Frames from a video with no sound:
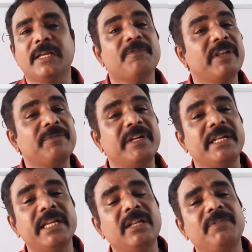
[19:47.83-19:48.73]
when we
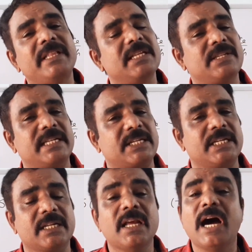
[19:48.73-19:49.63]
deal with the
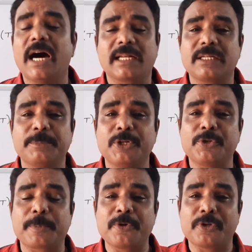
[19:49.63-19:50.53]
section
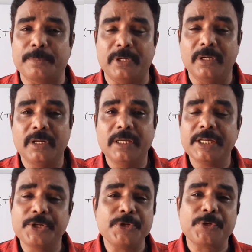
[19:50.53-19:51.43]
Archimedes' principle.
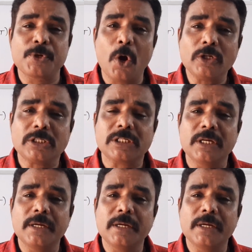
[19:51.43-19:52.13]
It is not